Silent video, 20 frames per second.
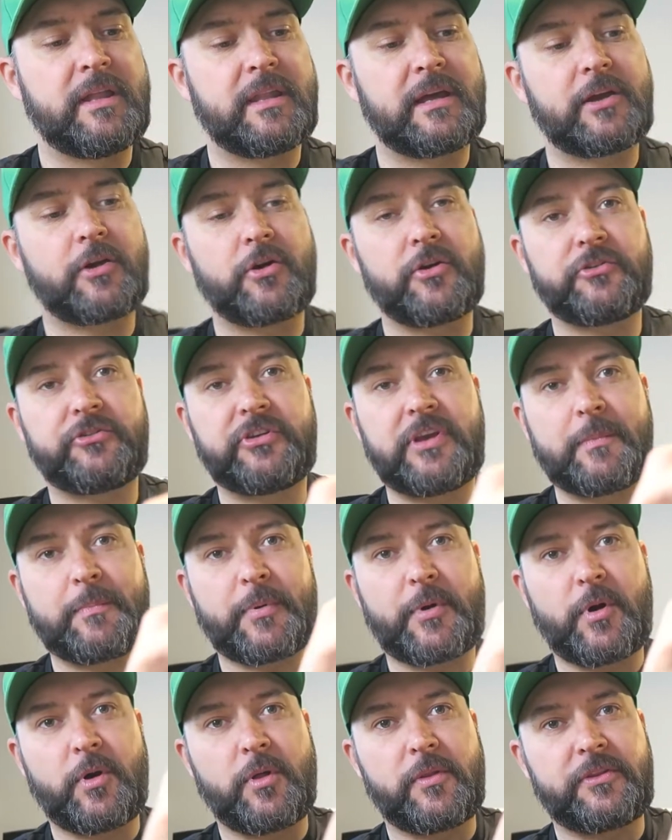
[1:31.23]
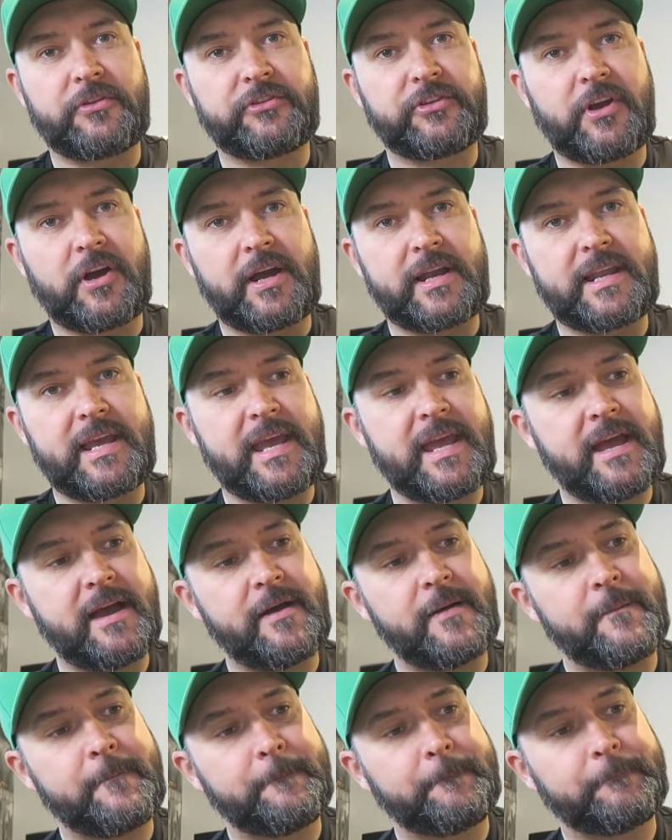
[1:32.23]
You've got a zip on the side
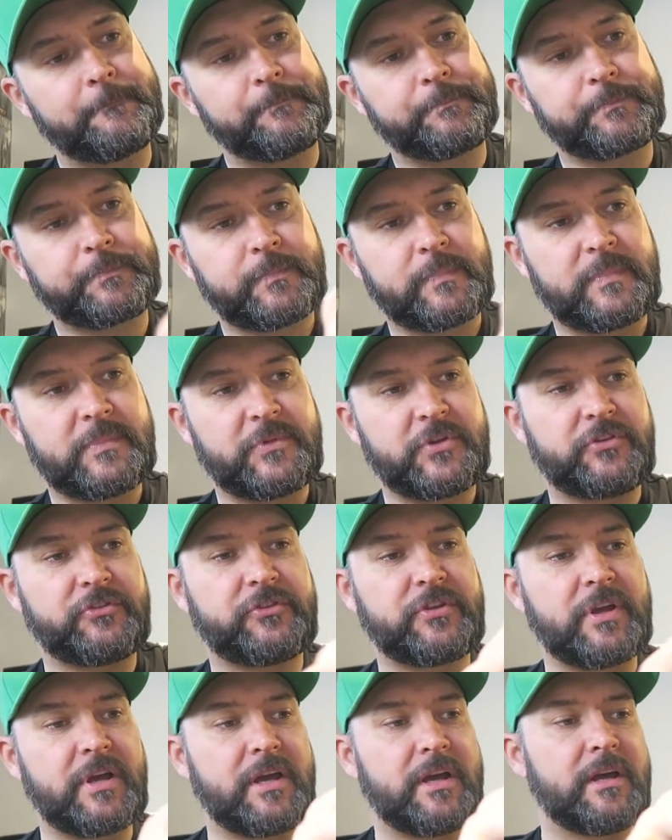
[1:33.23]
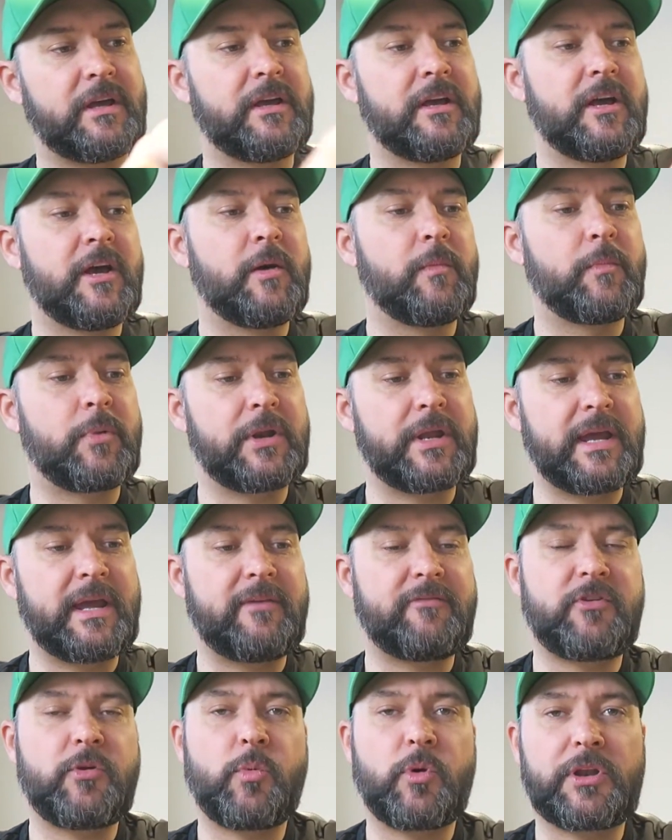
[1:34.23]
here, just to put it
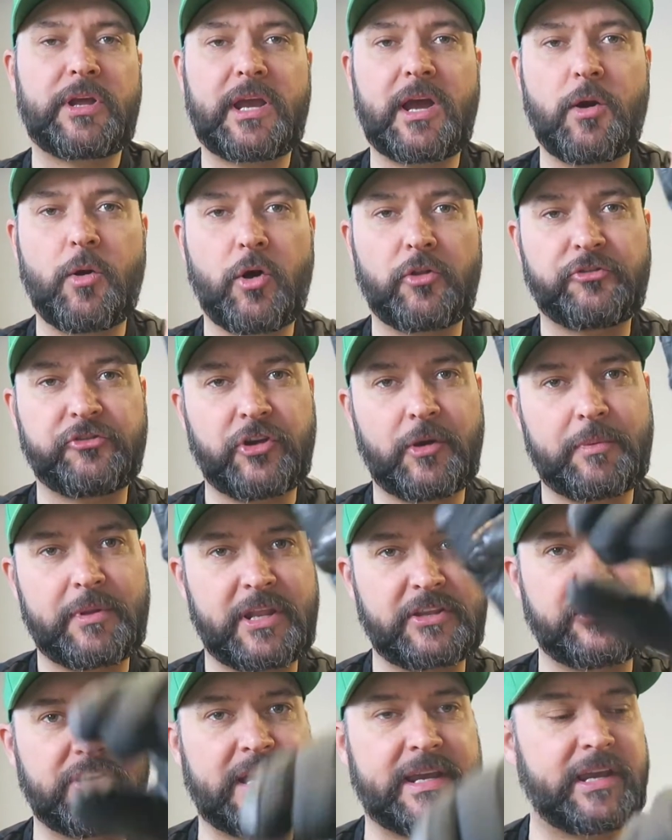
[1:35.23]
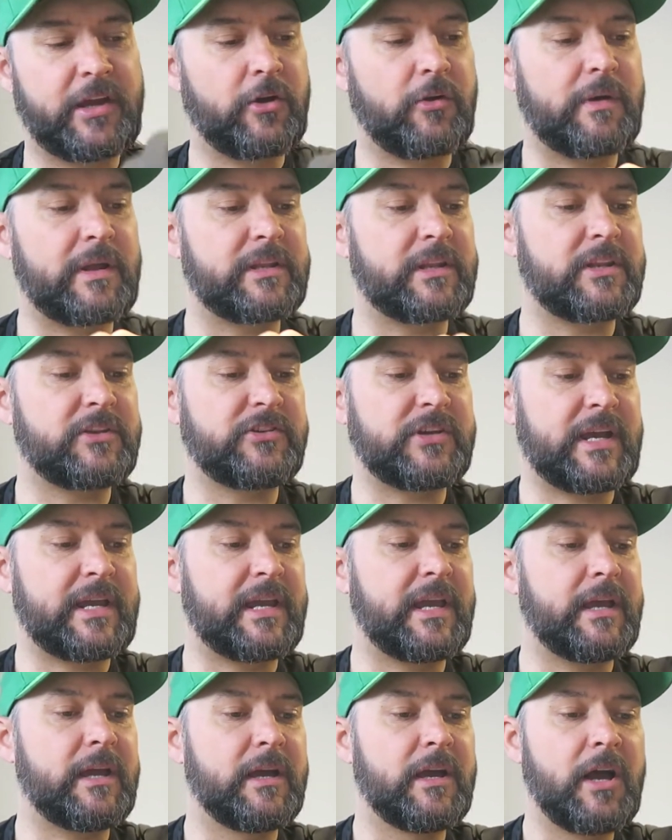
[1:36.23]
if you want to go on top of the jacket or under the
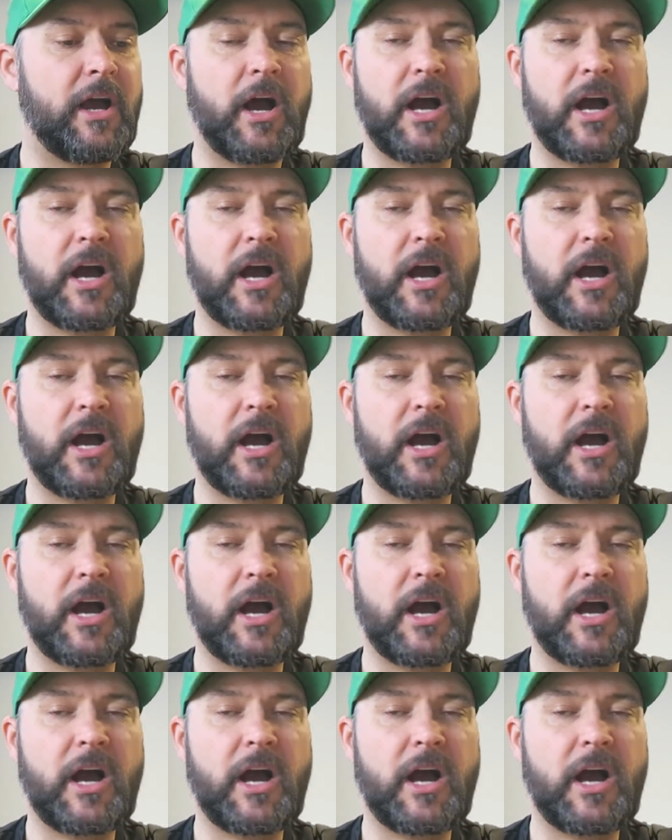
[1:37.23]
jacket.